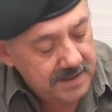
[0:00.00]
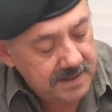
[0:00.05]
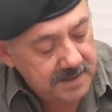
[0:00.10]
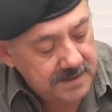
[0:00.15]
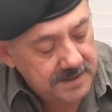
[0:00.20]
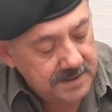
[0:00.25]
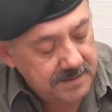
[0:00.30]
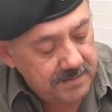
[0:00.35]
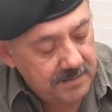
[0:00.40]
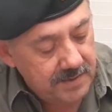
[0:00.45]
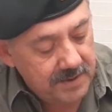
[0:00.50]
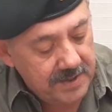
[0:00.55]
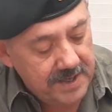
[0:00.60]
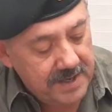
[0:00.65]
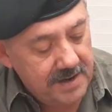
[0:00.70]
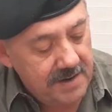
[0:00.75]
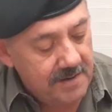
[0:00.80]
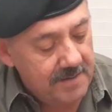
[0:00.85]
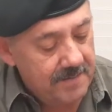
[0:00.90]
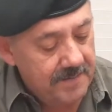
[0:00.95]
symbol
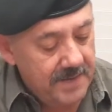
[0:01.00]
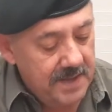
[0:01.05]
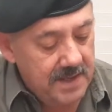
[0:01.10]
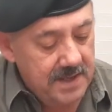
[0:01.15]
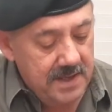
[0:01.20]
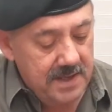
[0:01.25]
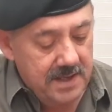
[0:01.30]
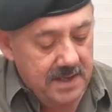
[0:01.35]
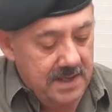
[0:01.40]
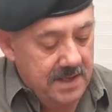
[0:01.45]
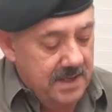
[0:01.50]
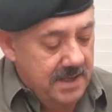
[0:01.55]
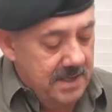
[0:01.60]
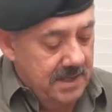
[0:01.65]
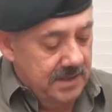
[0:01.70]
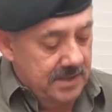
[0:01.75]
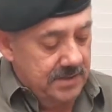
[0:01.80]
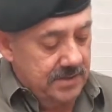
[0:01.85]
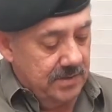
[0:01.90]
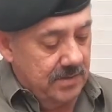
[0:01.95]
here.
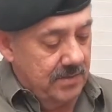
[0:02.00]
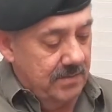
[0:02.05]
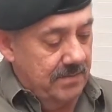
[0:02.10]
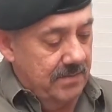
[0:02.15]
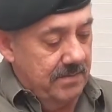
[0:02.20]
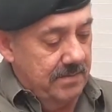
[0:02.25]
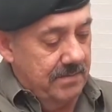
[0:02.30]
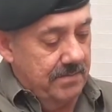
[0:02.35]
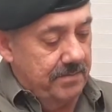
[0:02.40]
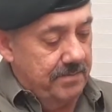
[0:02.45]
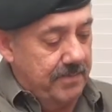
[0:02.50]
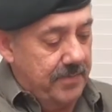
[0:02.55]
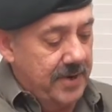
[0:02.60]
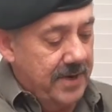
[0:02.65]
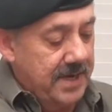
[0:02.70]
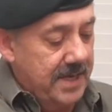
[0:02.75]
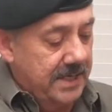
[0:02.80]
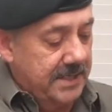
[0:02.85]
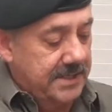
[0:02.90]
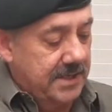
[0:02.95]
So pretty
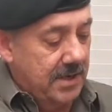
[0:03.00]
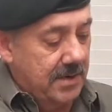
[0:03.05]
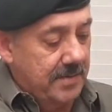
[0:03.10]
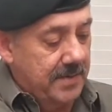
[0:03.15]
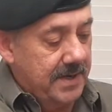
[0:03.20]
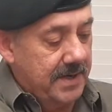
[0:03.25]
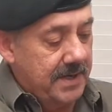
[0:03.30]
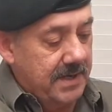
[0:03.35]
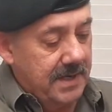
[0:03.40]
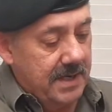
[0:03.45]
nice helmet.